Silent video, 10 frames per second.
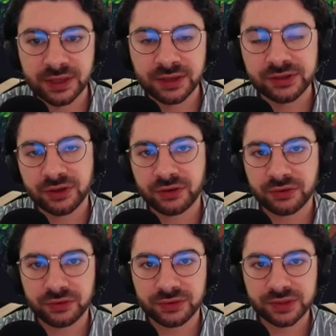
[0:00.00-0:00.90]

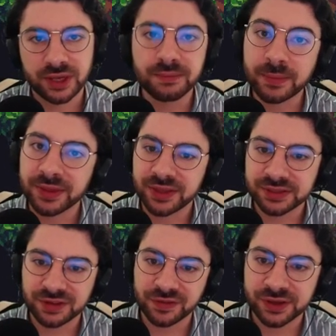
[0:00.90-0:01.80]
So to implement
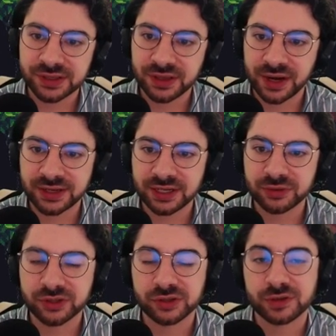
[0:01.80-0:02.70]
this, the first thing that I did
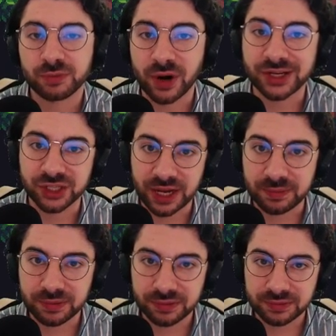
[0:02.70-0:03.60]
was use a sprite
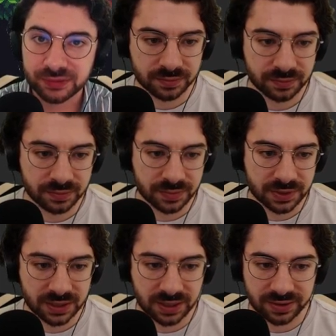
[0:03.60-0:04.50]
shape. Unity's
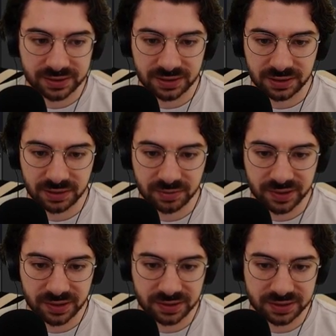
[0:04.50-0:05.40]
sprite shape controller
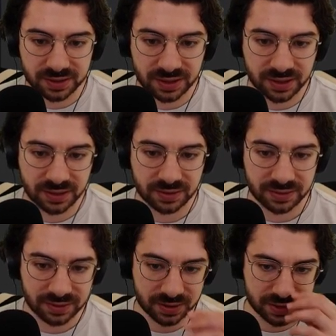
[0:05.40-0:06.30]
is something that I've used
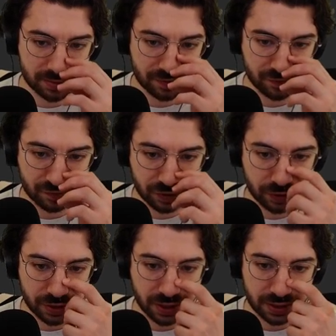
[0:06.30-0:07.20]
quite a lot of
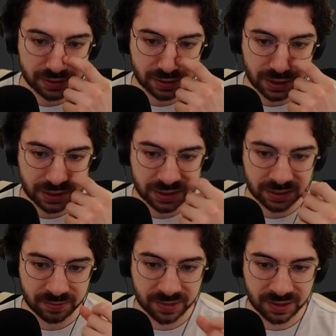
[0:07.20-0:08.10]
recently.
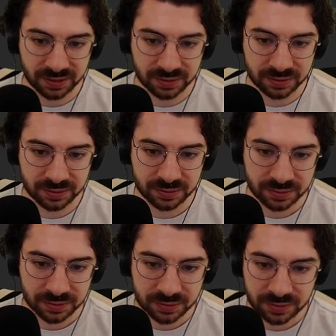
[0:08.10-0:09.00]
Uh, but
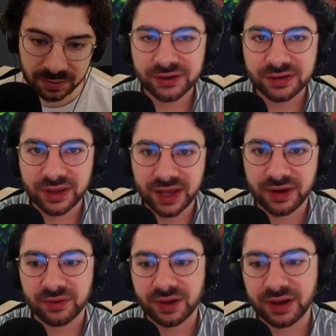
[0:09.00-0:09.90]
I found that
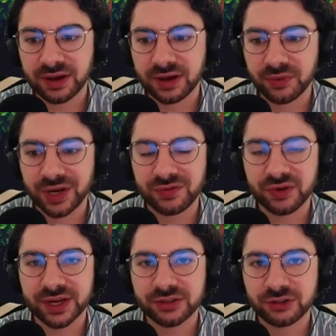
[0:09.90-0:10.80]
uh, whenever
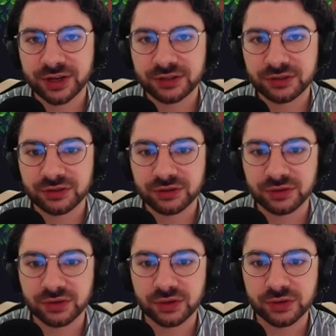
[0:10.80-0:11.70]
I tried to
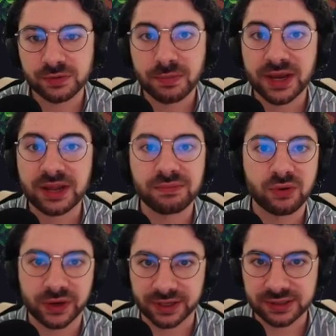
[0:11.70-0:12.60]
use many
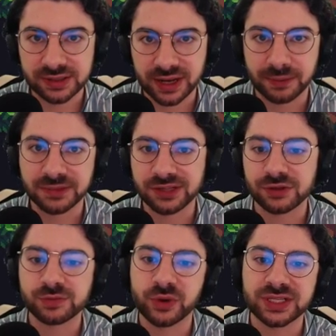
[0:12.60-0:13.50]
points and update
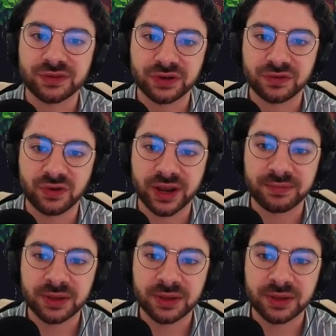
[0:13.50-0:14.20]
those points every frame,